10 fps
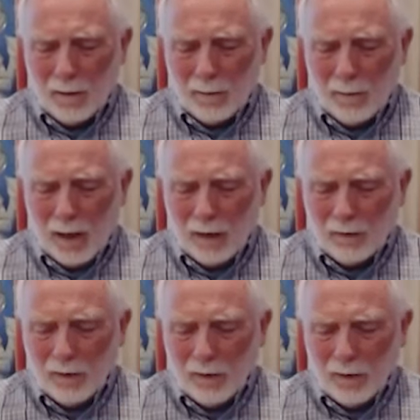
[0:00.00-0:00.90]

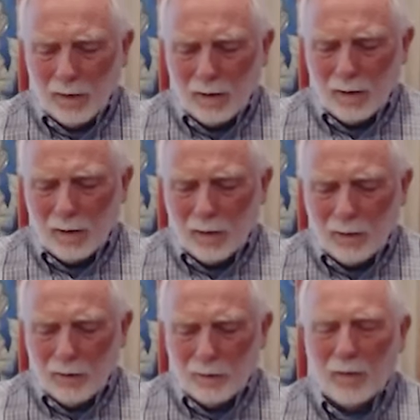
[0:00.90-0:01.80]
Magda is
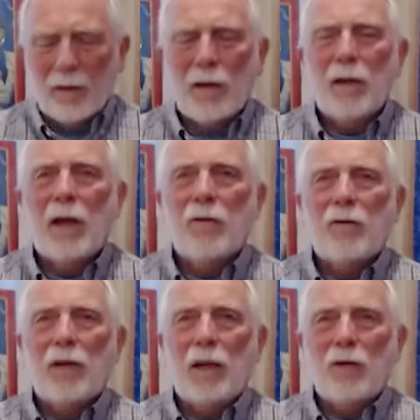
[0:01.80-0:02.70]
instilling now
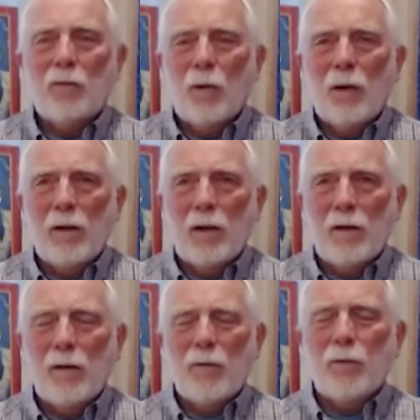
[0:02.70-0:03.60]
to each one in
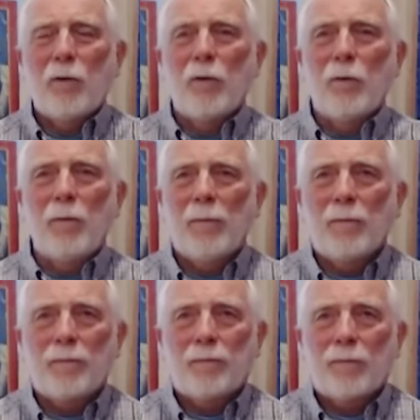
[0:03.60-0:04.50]
this room
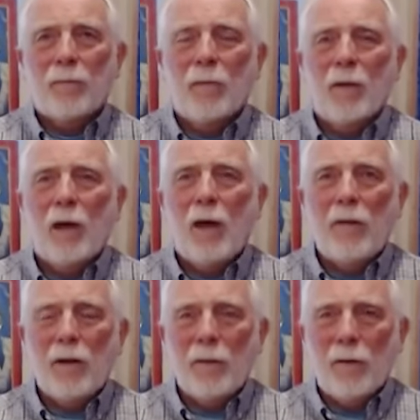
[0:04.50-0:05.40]
on
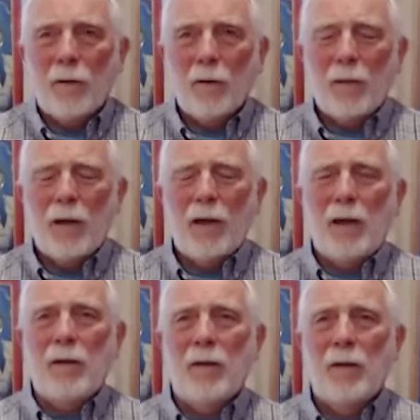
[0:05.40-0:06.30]
the etheric
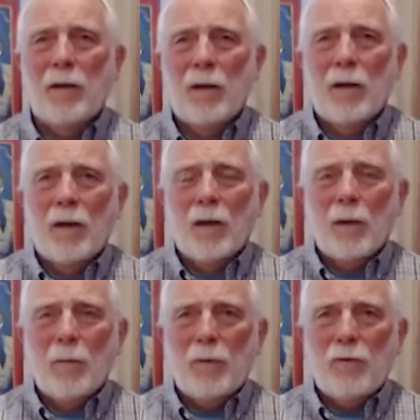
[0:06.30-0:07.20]
plane
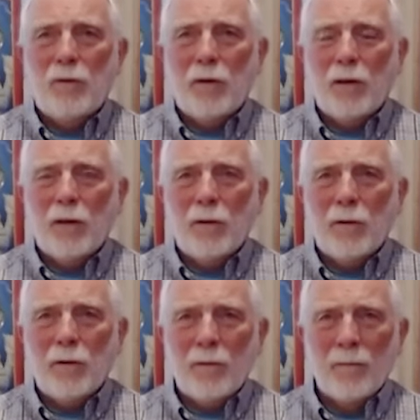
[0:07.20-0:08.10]
a
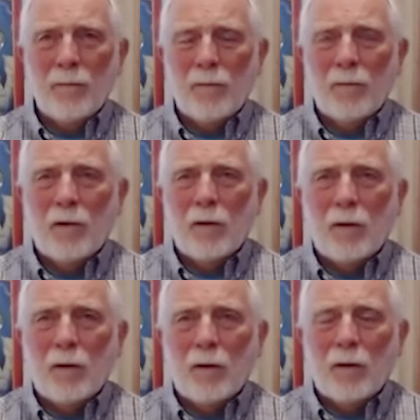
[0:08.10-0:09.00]
particular
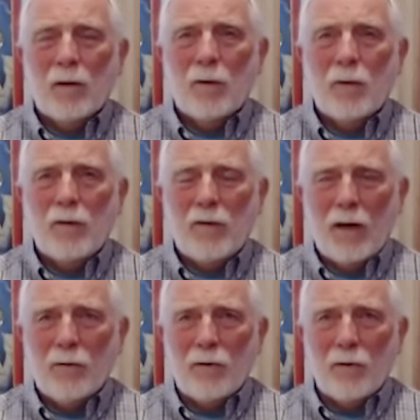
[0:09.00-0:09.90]

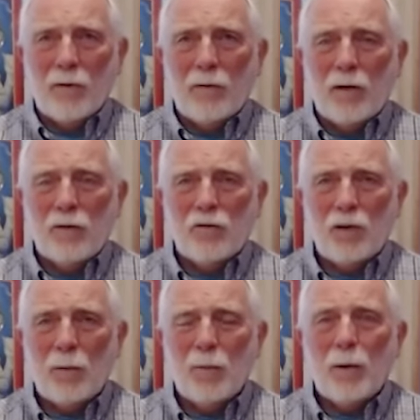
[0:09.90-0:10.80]
quintessence that
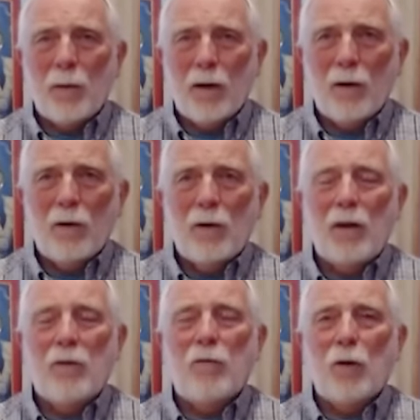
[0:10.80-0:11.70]
she prepared
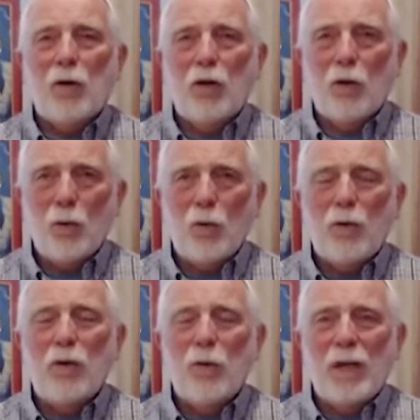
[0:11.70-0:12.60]
for you
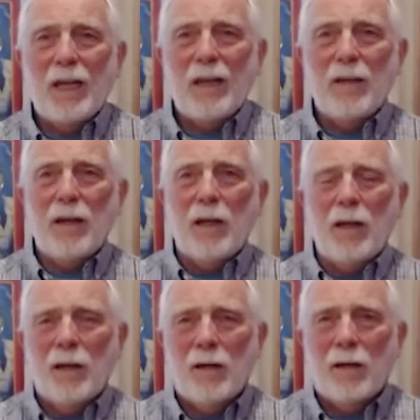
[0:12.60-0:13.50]
uniquely
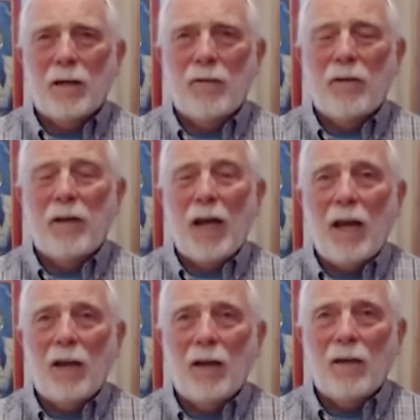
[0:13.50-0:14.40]

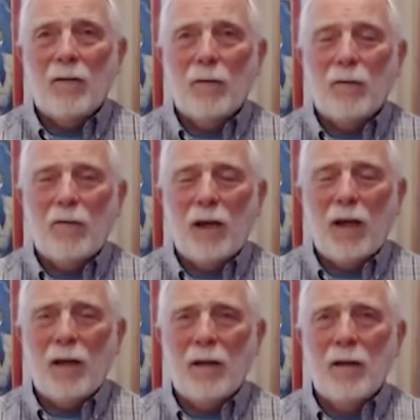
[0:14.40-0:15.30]
today, for today.